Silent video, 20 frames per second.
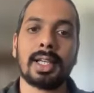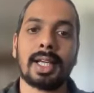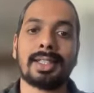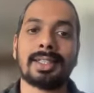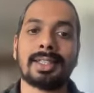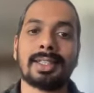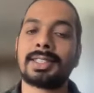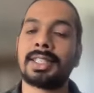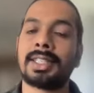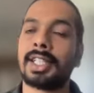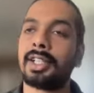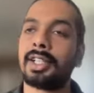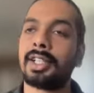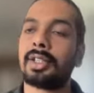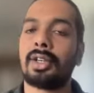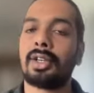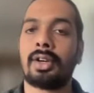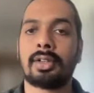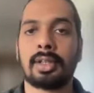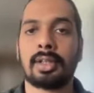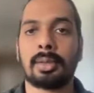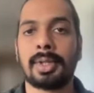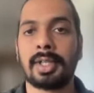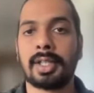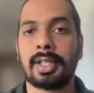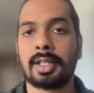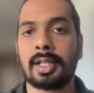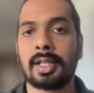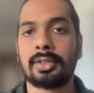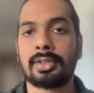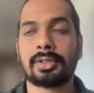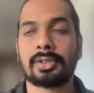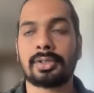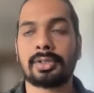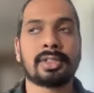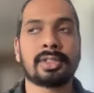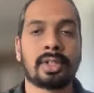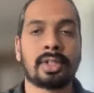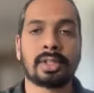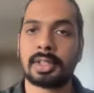And he's sitting on a hot Americano. So
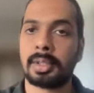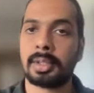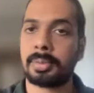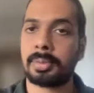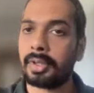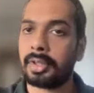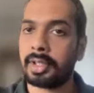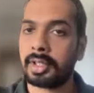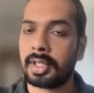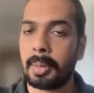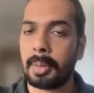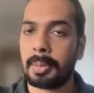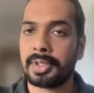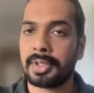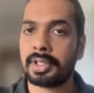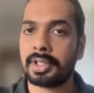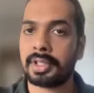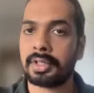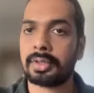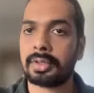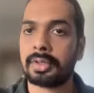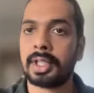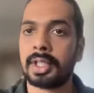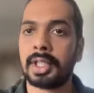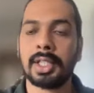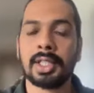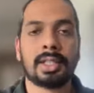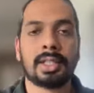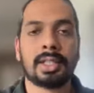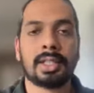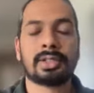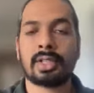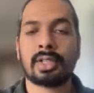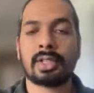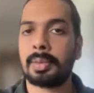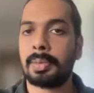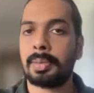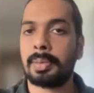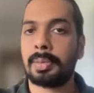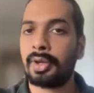he's not sipping on a cappuccino. He's
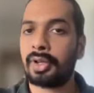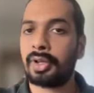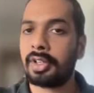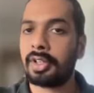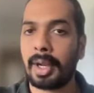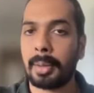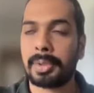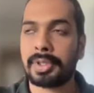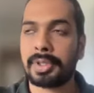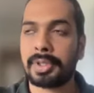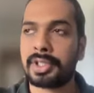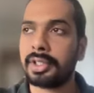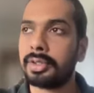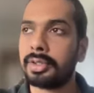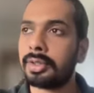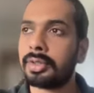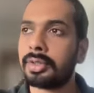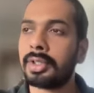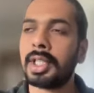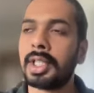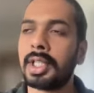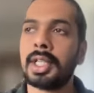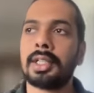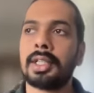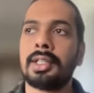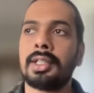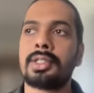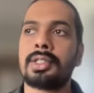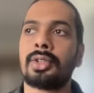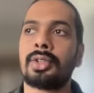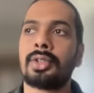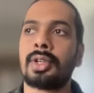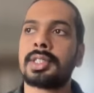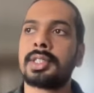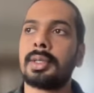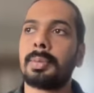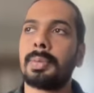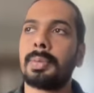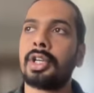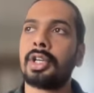not sipping on a frappuccino. He's
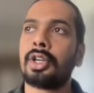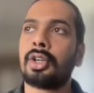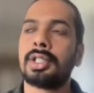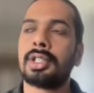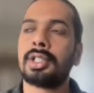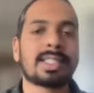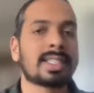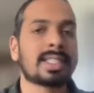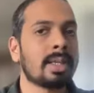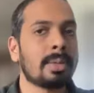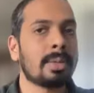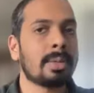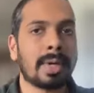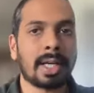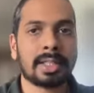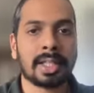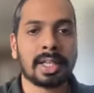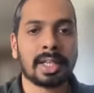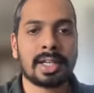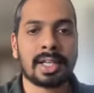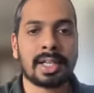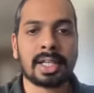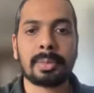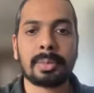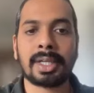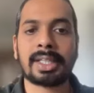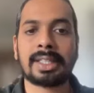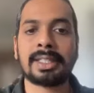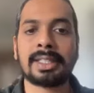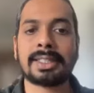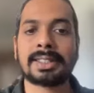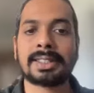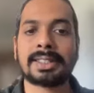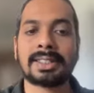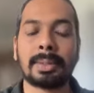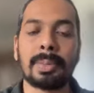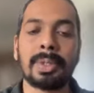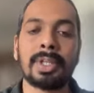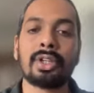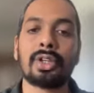not sipping on some other drink, but he's
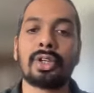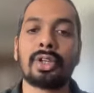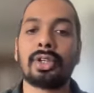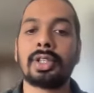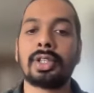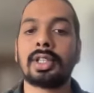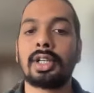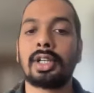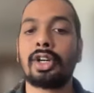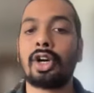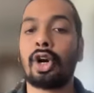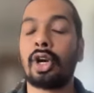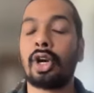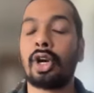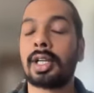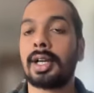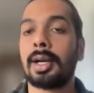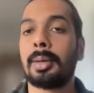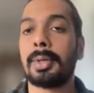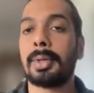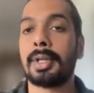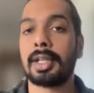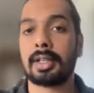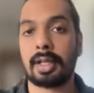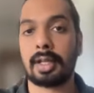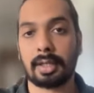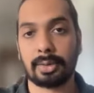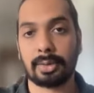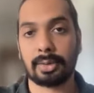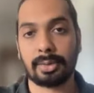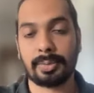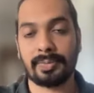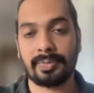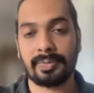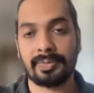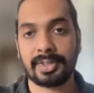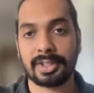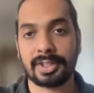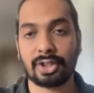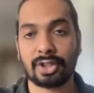sipping on a hot Americano.
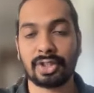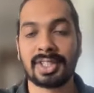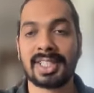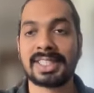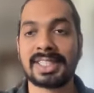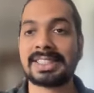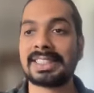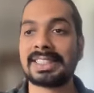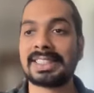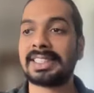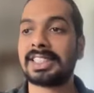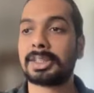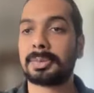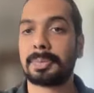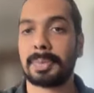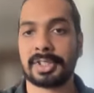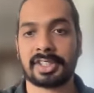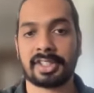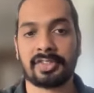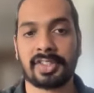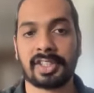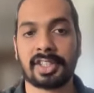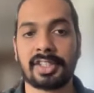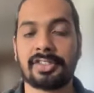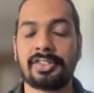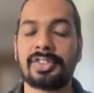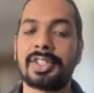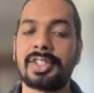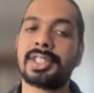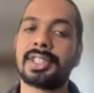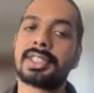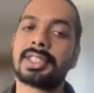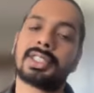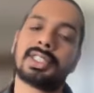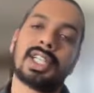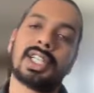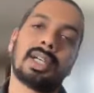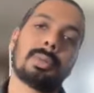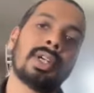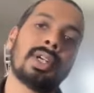So this is specific. The first
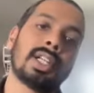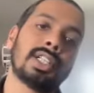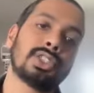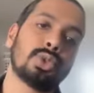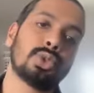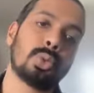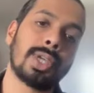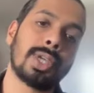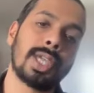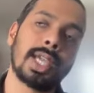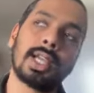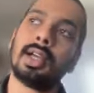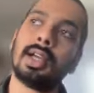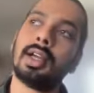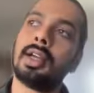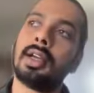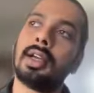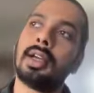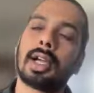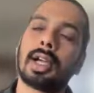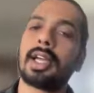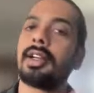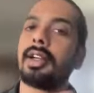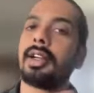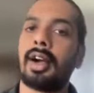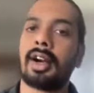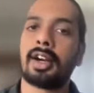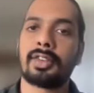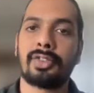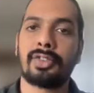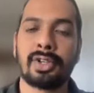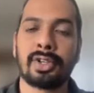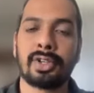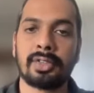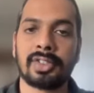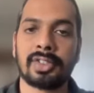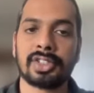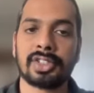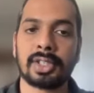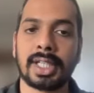statement is vague. Again, hard for you
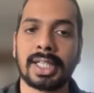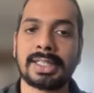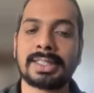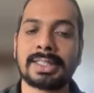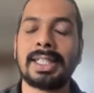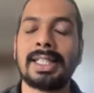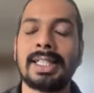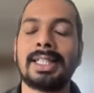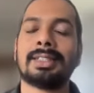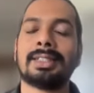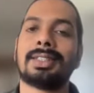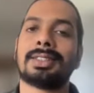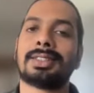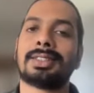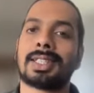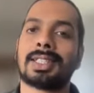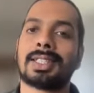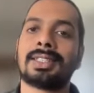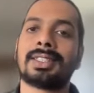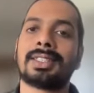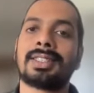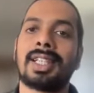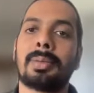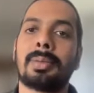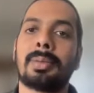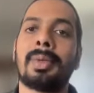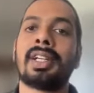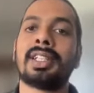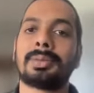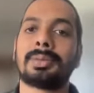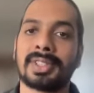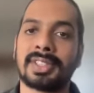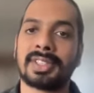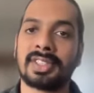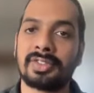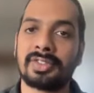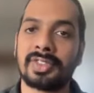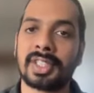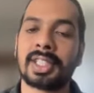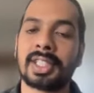to visualize. The second statement is
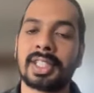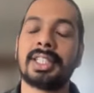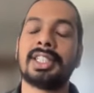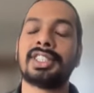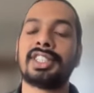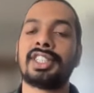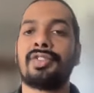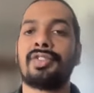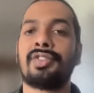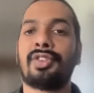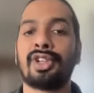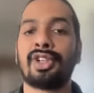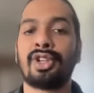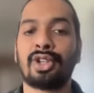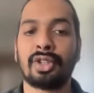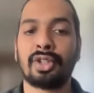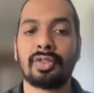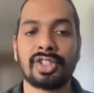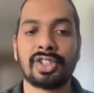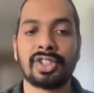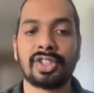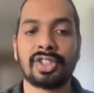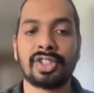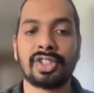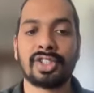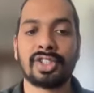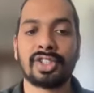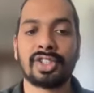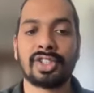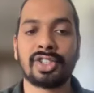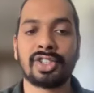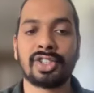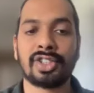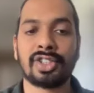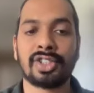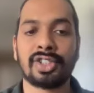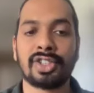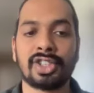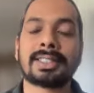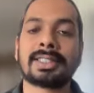specific, easy for you to visualize,
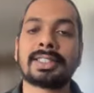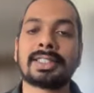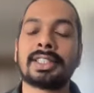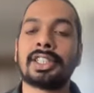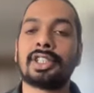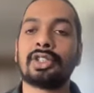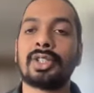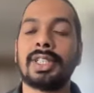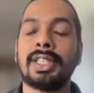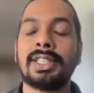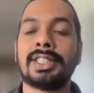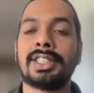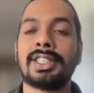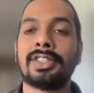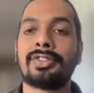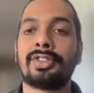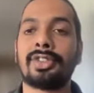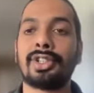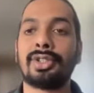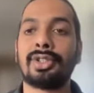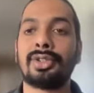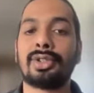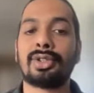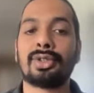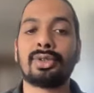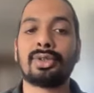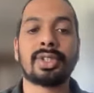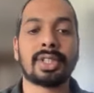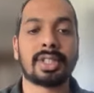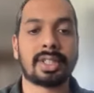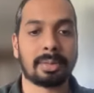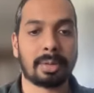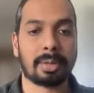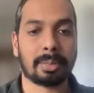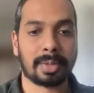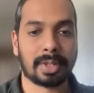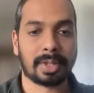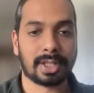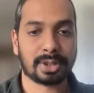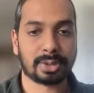and just easy for you to
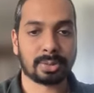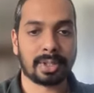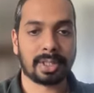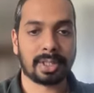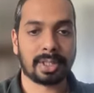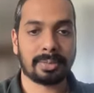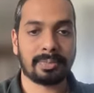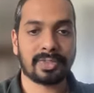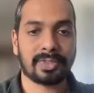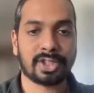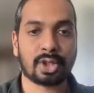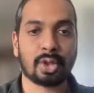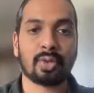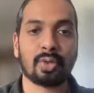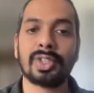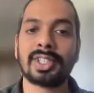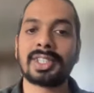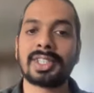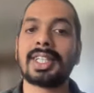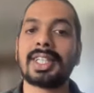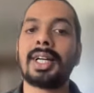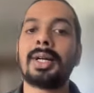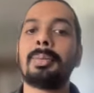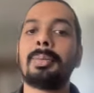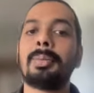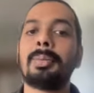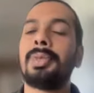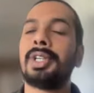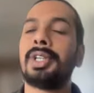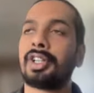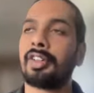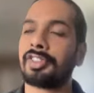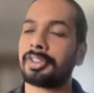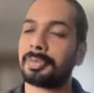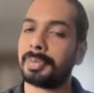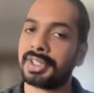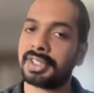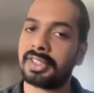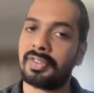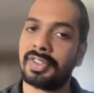remember as well. So with a bit of
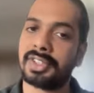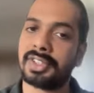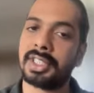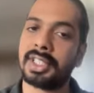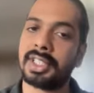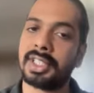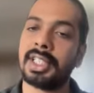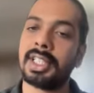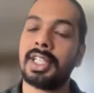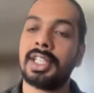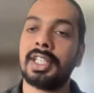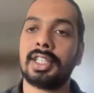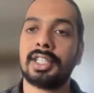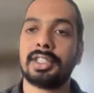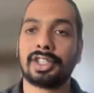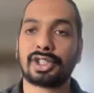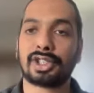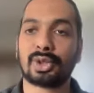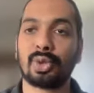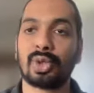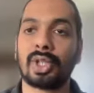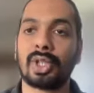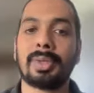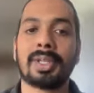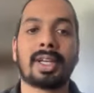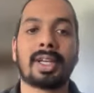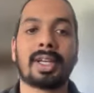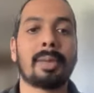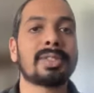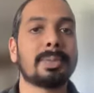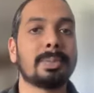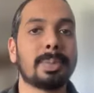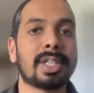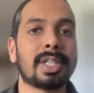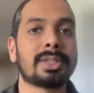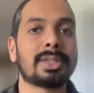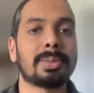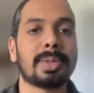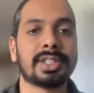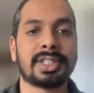specificity, the story becomes
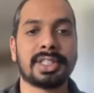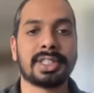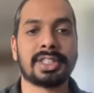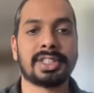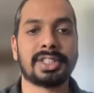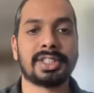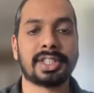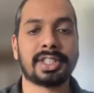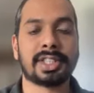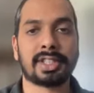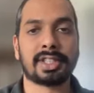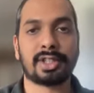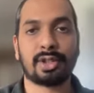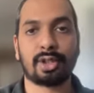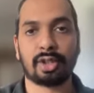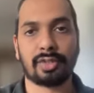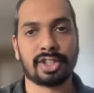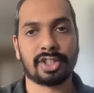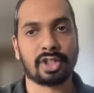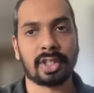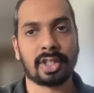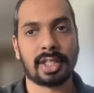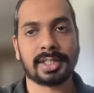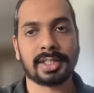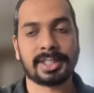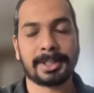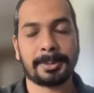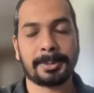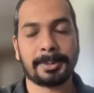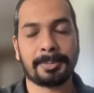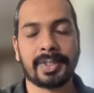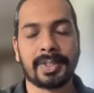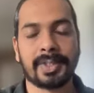much easier to visualize.